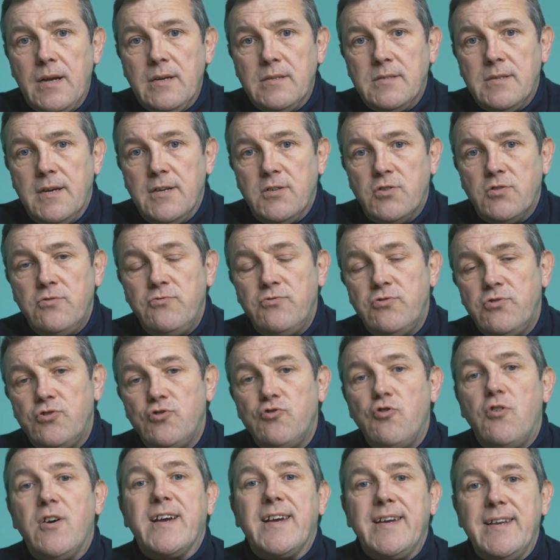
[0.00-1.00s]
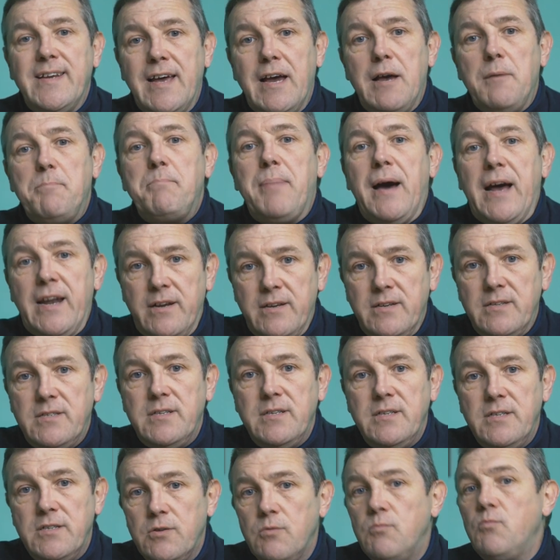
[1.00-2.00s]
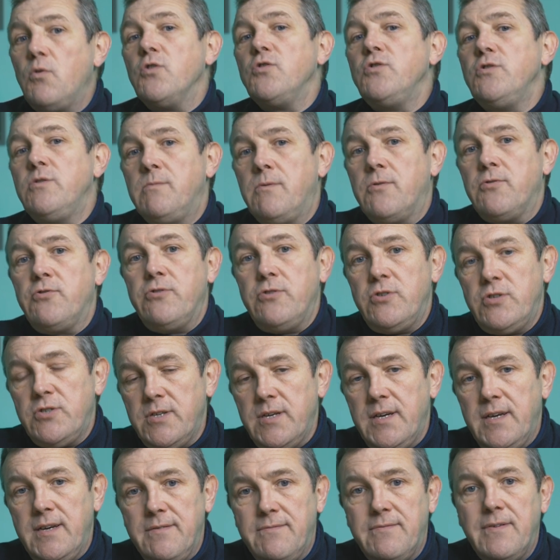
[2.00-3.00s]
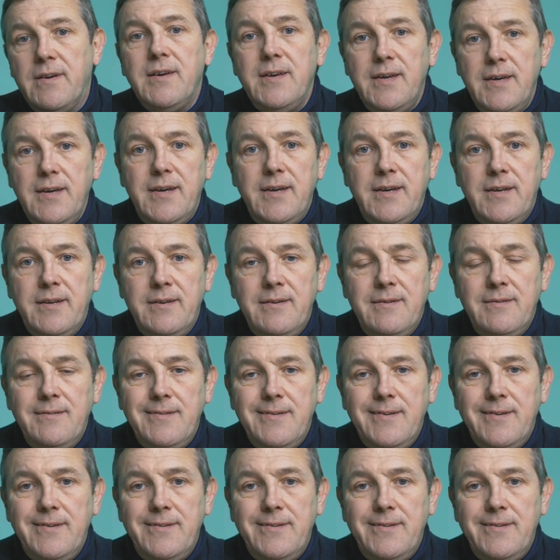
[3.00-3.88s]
So it's striking that balance into what you want to achieve in